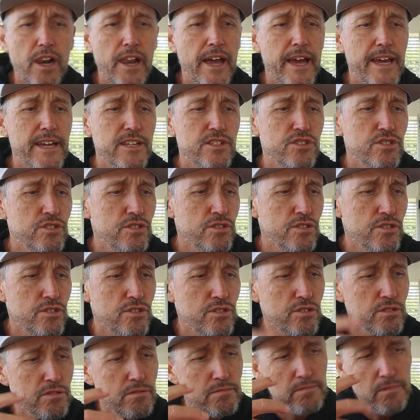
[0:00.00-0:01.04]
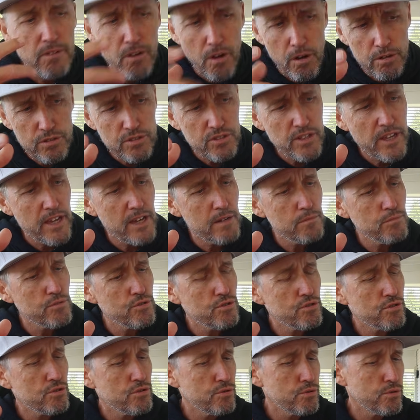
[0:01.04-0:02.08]
laces. Lockdown
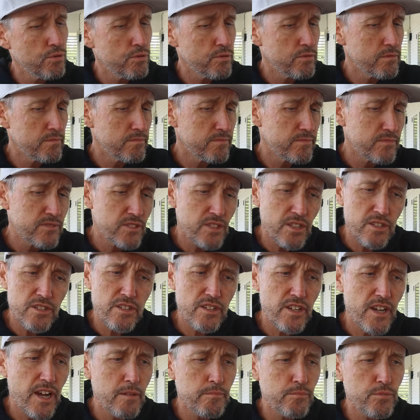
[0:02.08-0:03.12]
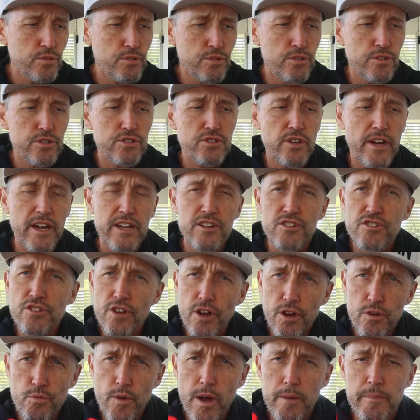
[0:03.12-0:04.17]
was good. Didn't come loose. I had
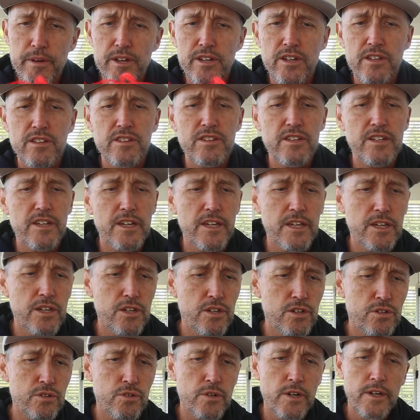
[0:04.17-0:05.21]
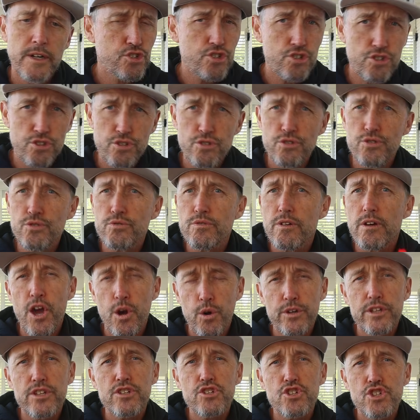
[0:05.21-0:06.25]
no rubbing in the heel. The shoe
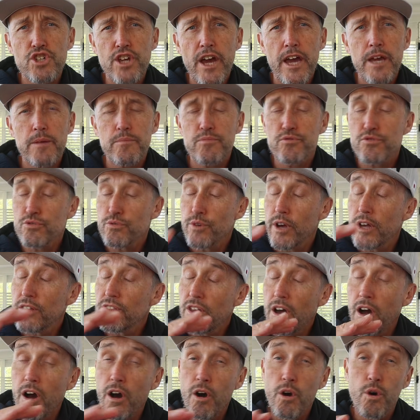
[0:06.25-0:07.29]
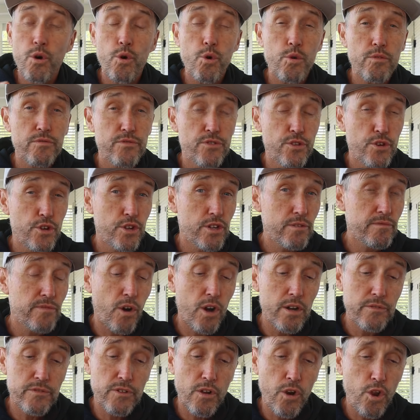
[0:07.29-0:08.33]
held its shape throughout the whole
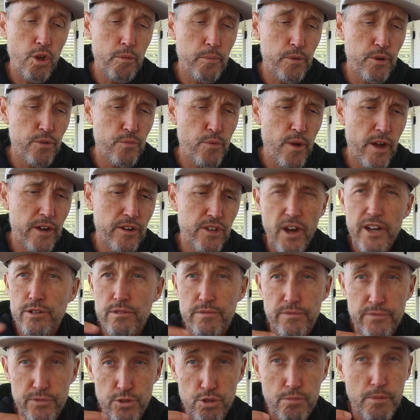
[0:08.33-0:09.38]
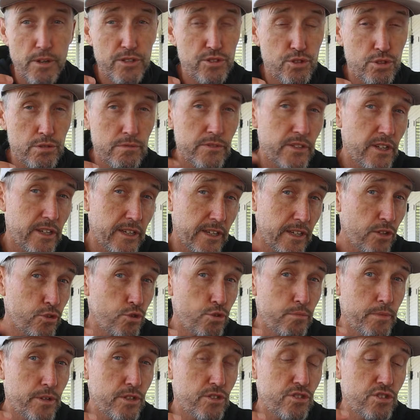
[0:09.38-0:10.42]
35 kilometre run. I could feel myself getting a
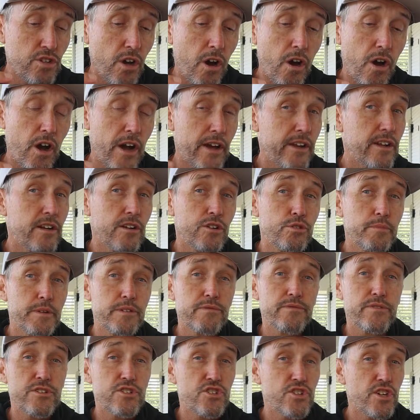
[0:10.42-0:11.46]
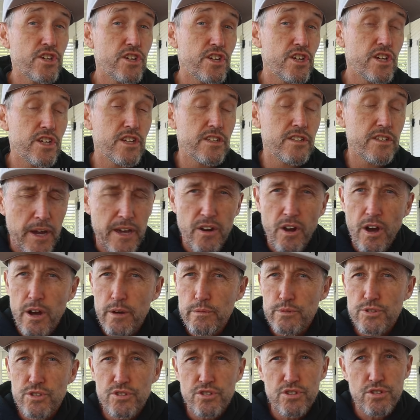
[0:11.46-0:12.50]
little bit tired, a little bit fatigued, but I
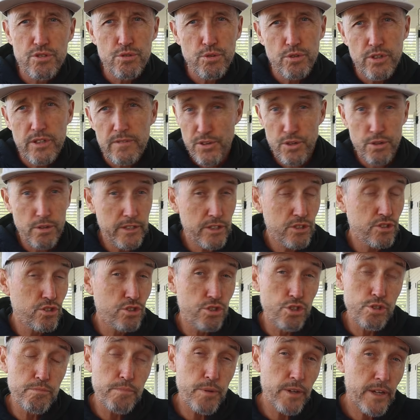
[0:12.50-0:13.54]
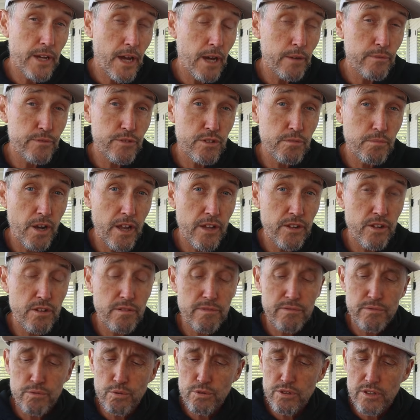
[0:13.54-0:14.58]
was still feeling super comfortable
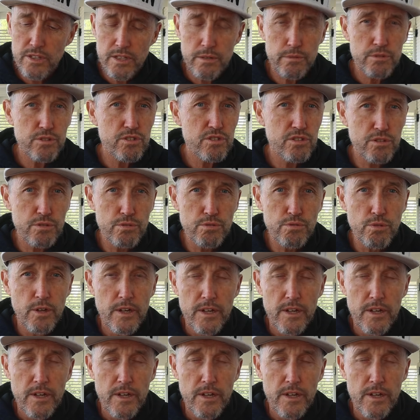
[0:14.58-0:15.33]
underfoot. There was still